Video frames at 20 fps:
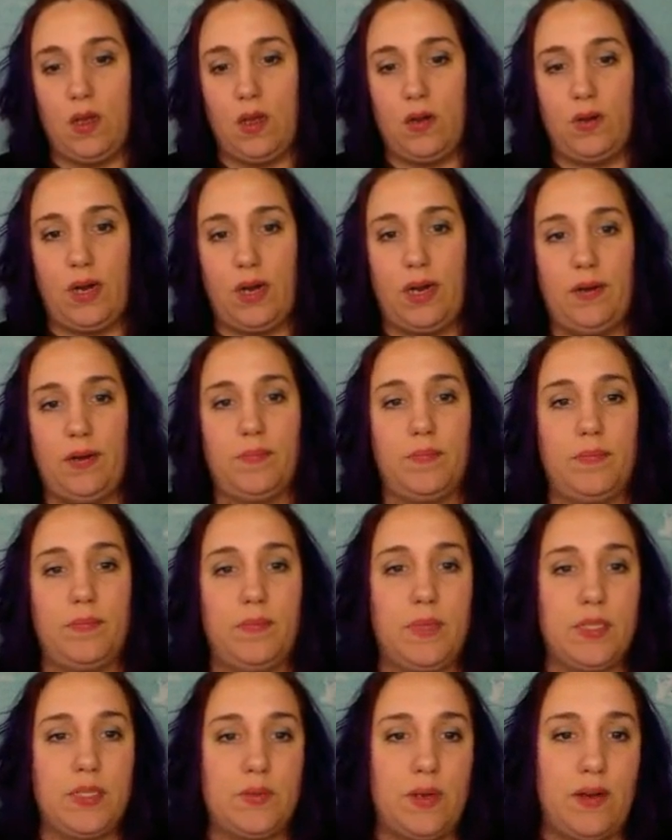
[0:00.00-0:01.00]
All right,
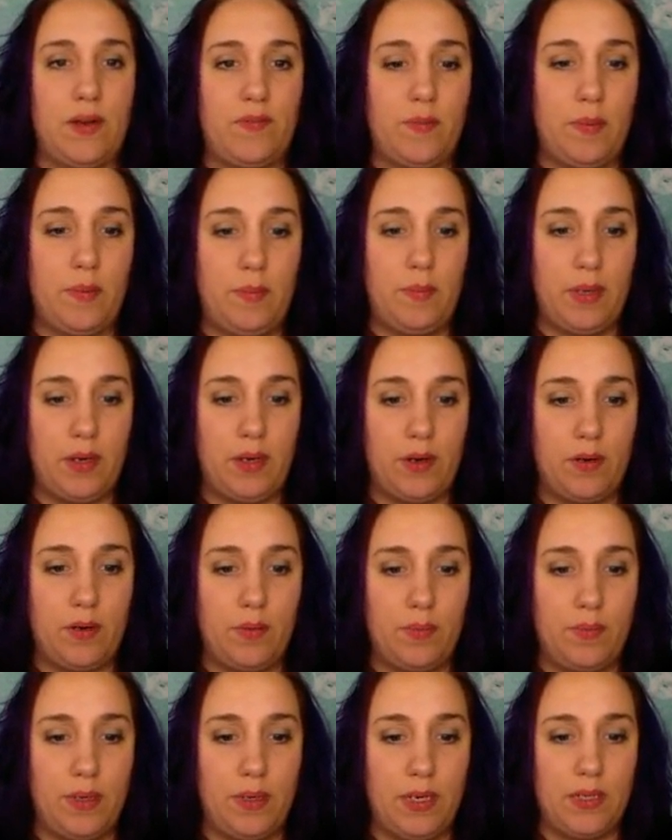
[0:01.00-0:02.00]
this would have to be bigger
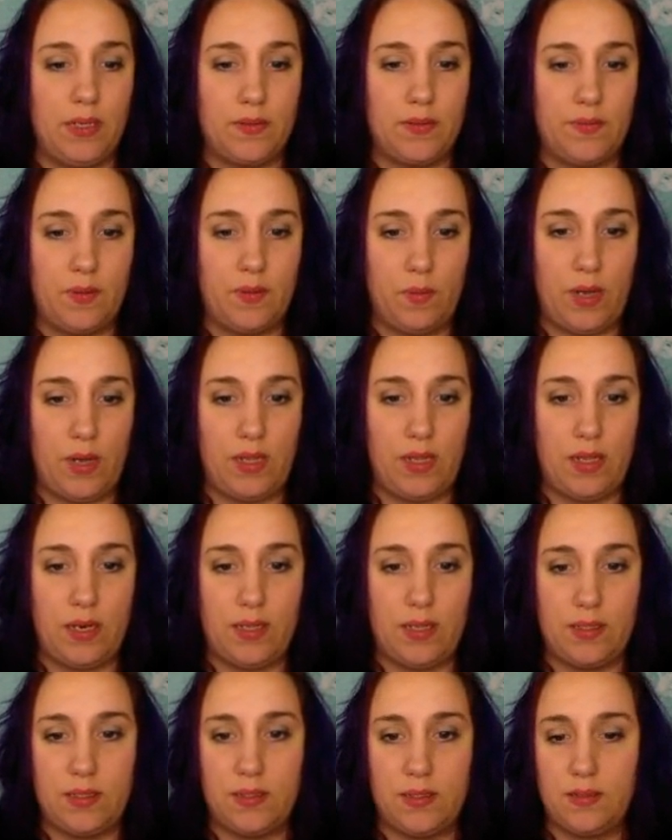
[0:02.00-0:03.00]
because of the way that
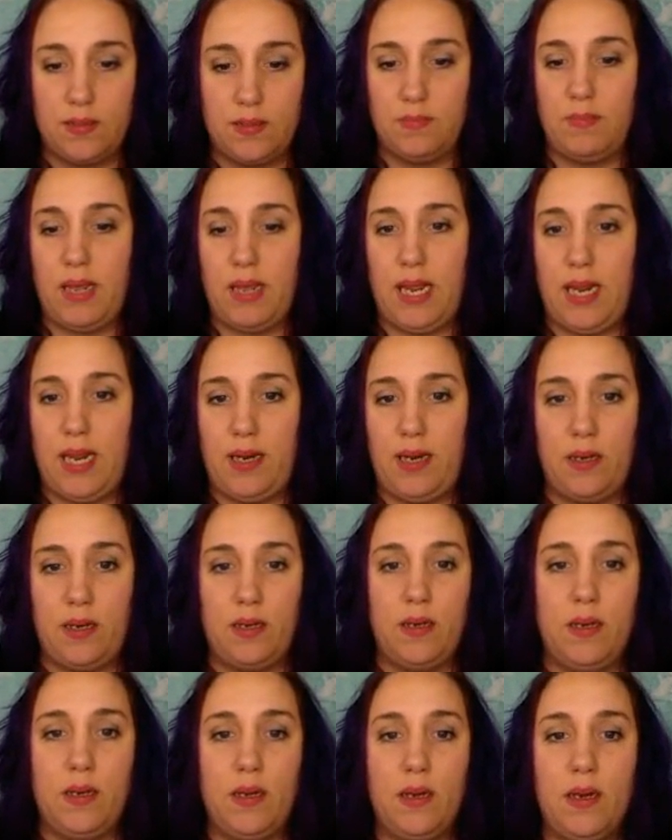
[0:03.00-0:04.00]
it's made.
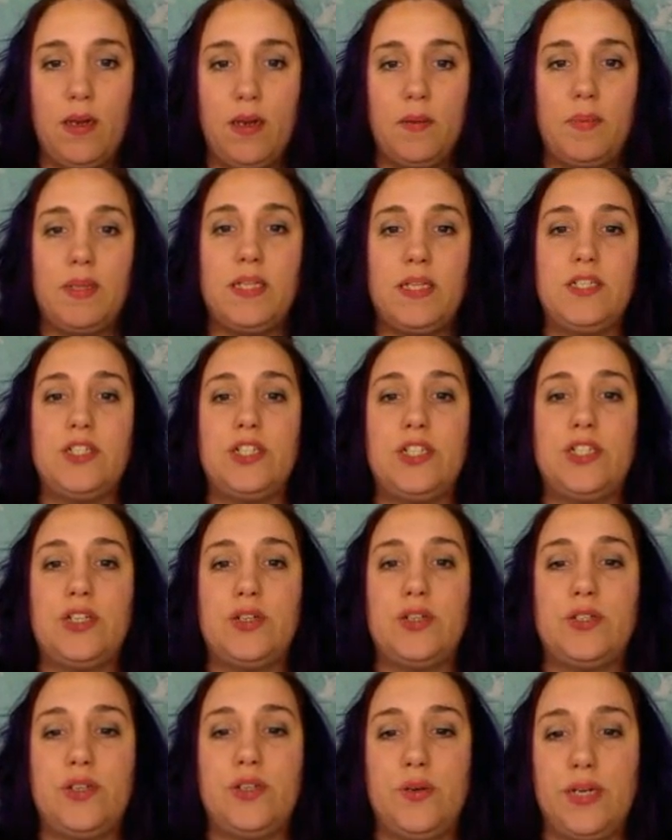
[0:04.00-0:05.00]
But this just
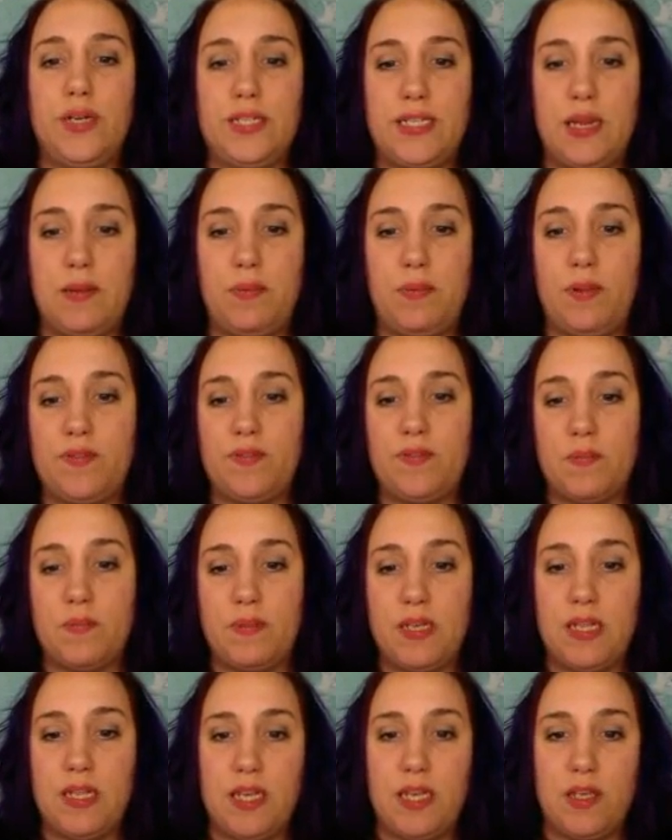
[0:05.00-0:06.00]
shows you an example of
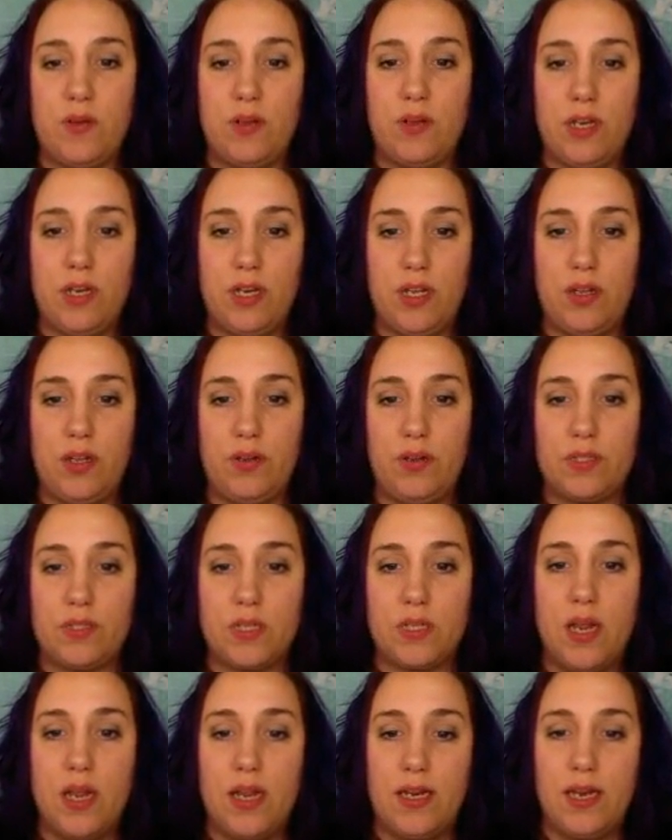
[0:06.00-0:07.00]
something that you can use.
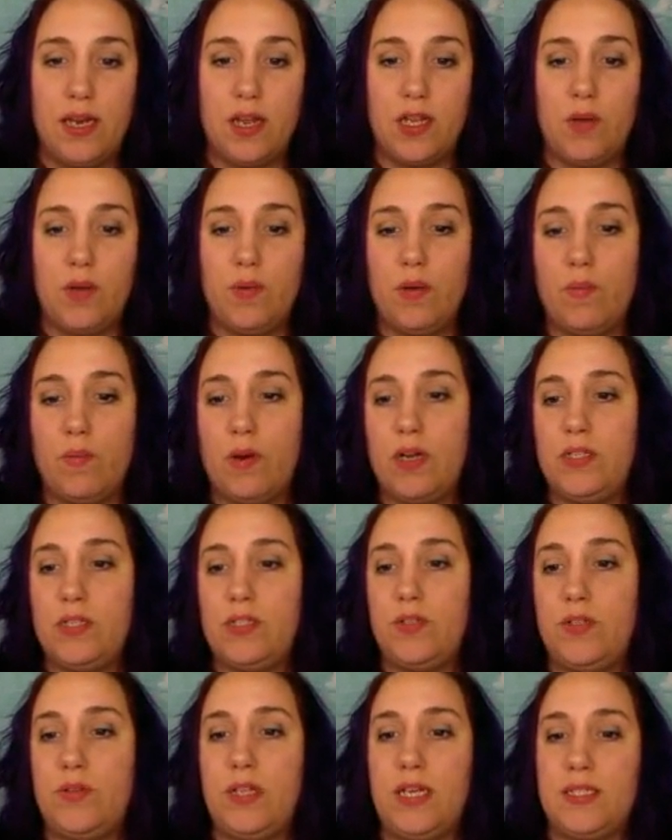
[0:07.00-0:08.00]
Now you wouldn't want to
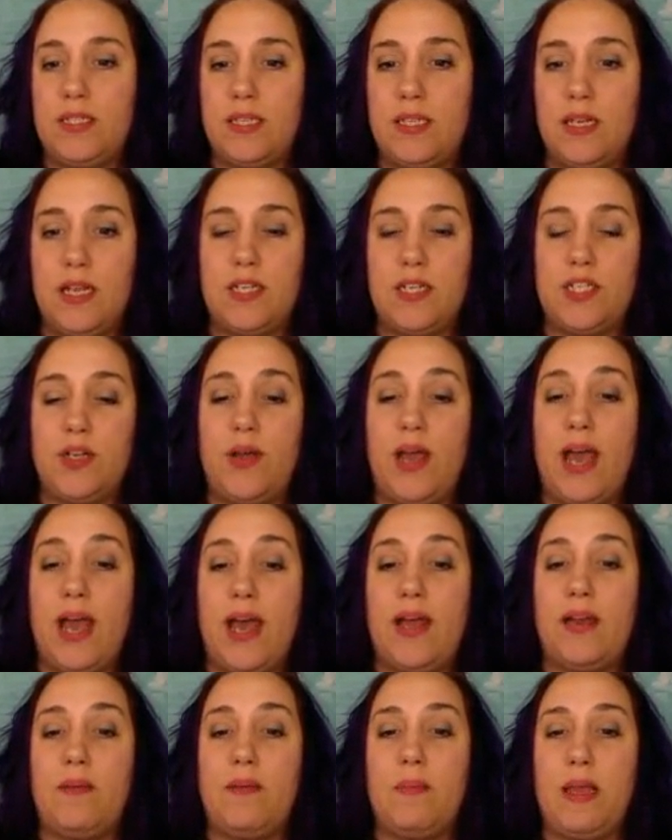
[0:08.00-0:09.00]
do this unless you
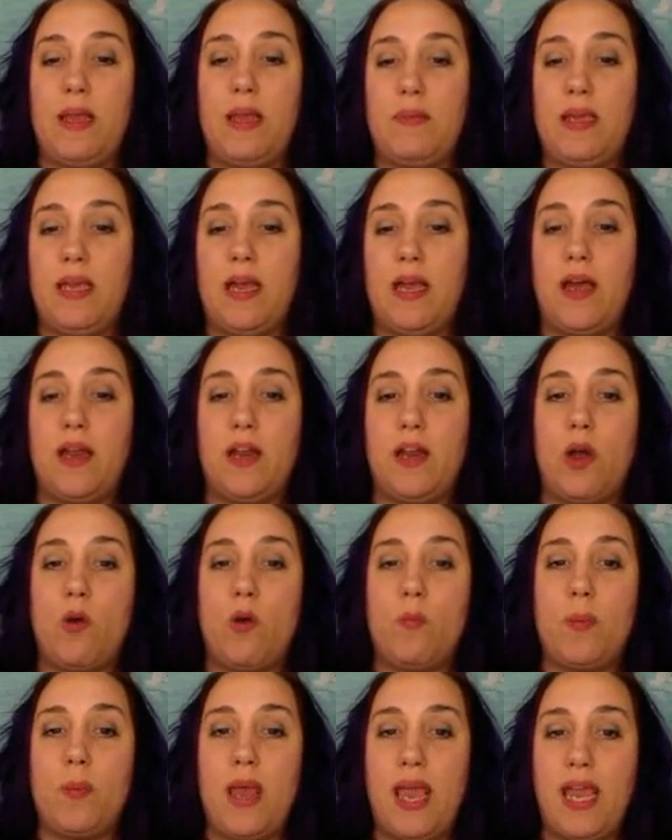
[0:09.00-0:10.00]
had maybe an
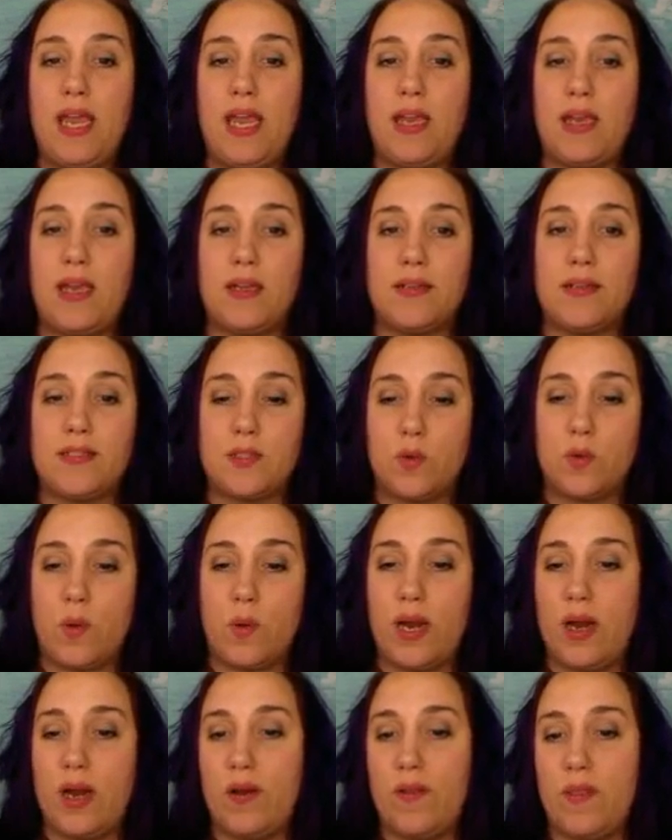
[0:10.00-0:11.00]
opaque
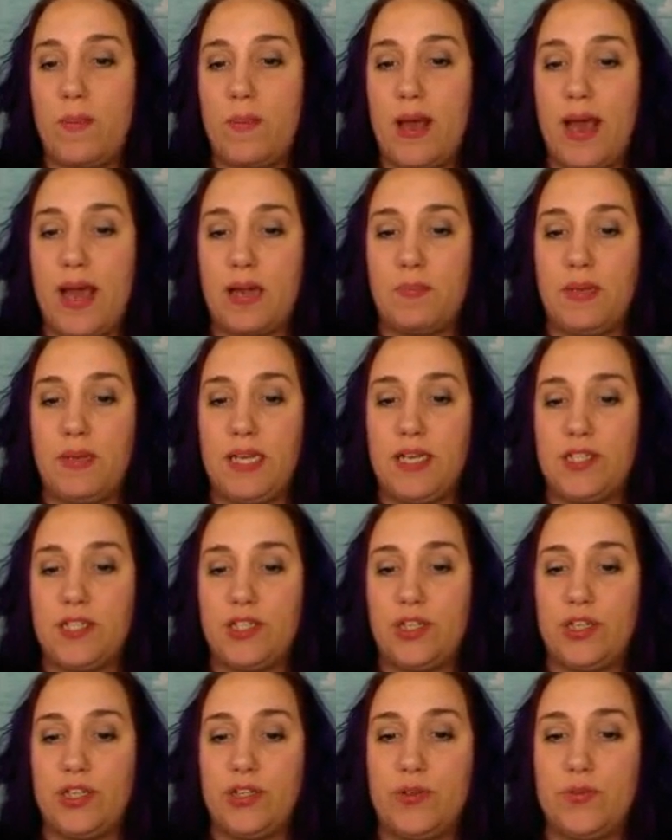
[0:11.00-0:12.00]
square on the back because you
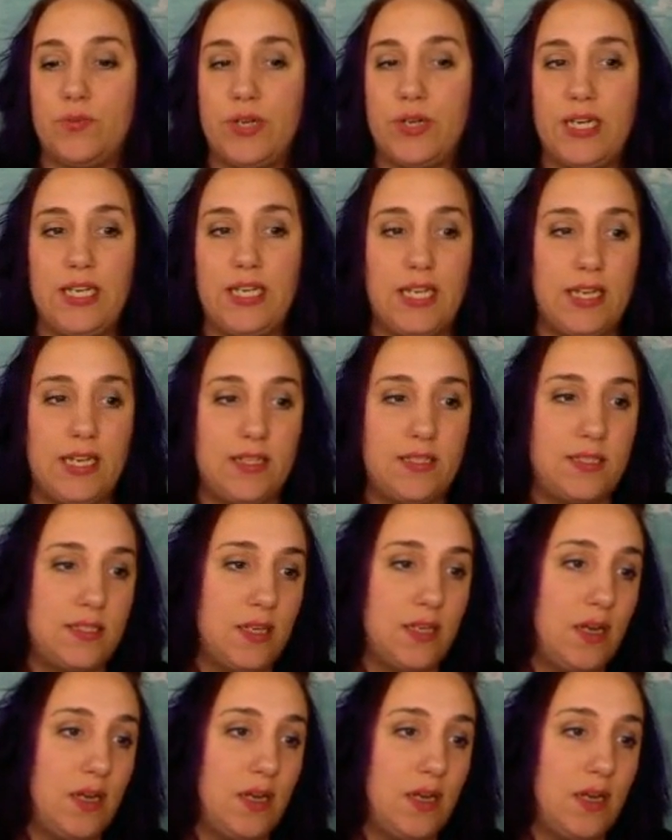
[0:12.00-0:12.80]
couldn't read this.